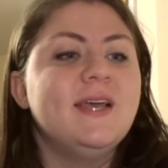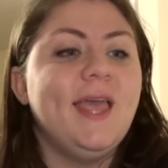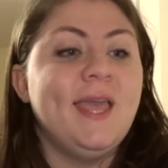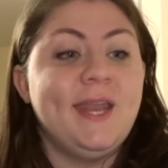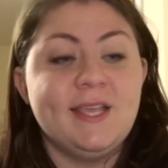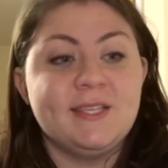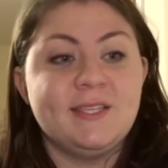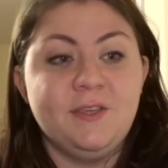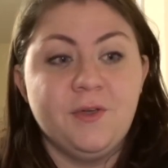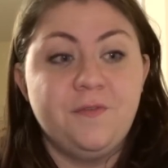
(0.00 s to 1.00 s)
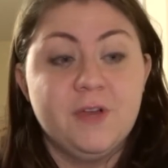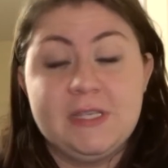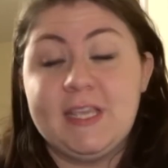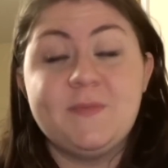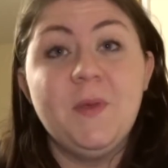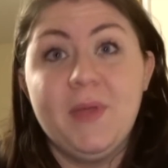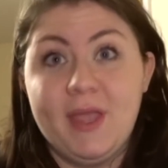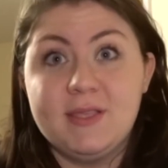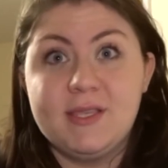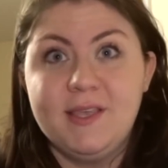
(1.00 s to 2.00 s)
it is your first
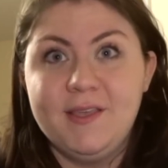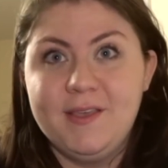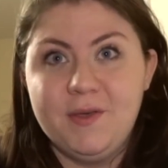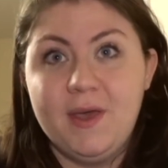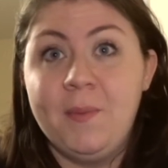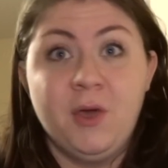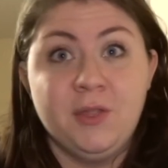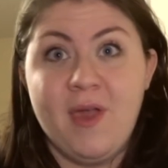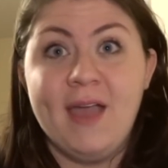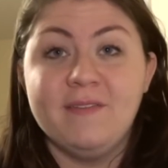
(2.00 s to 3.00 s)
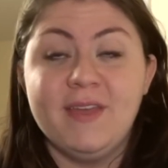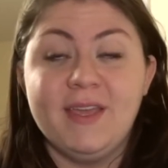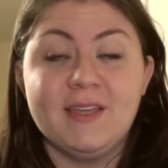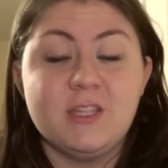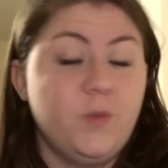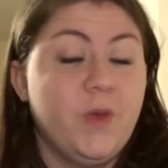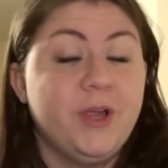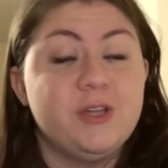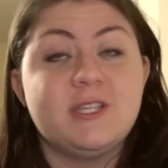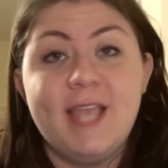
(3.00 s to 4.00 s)
experience upon arriving where
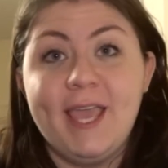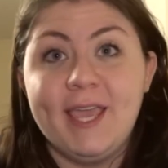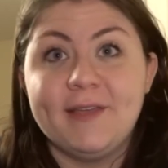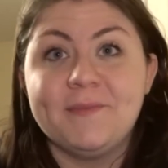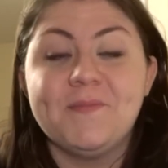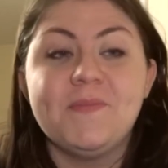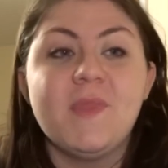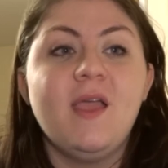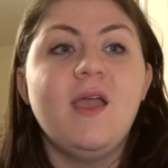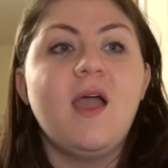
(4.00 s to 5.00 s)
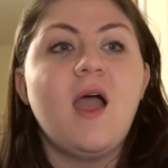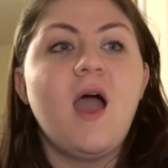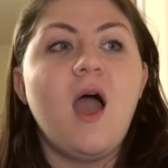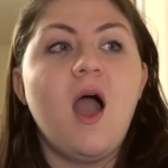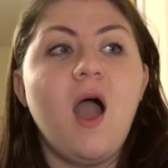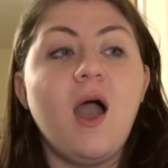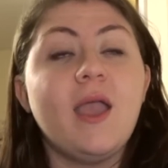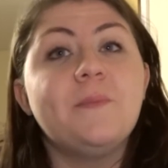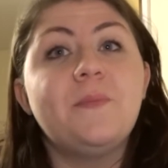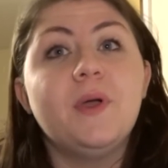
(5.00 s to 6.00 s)
you're staying. I
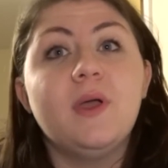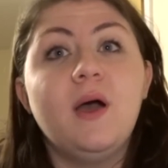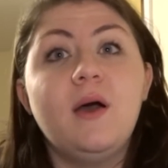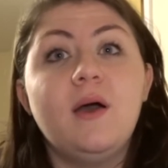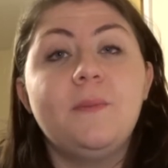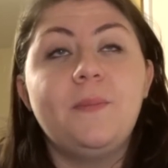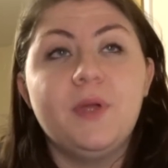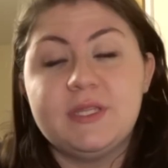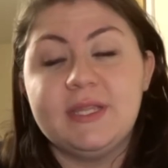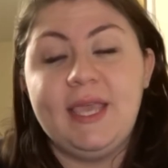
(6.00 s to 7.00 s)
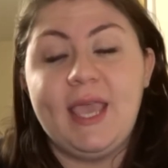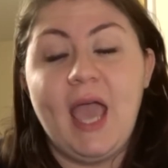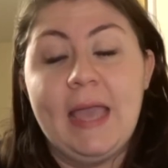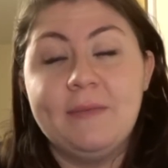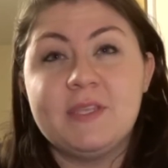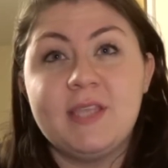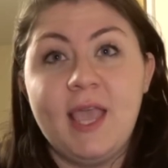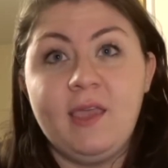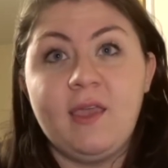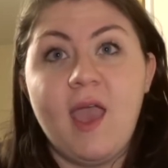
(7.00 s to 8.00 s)
am personally, I am
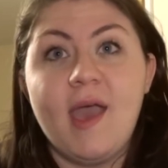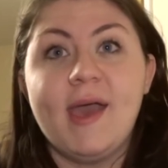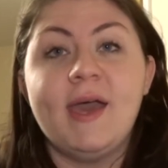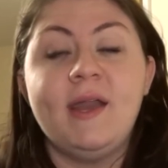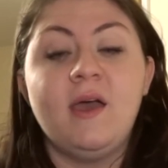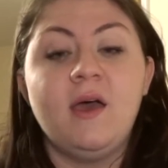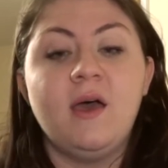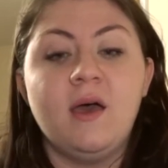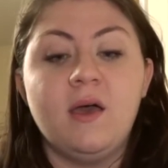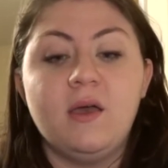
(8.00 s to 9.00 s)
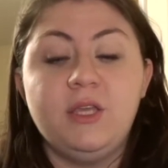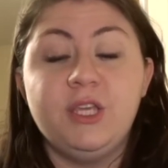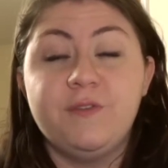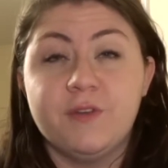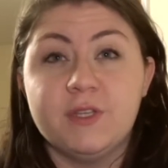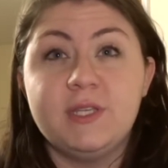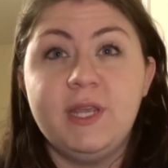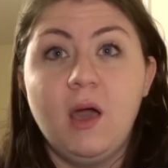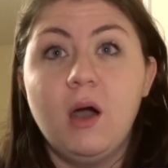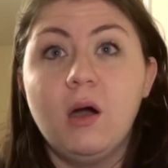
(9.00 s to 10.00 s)
staying at a
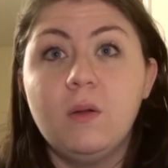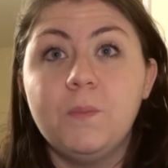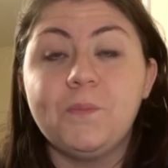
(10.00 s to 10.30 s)
university hall,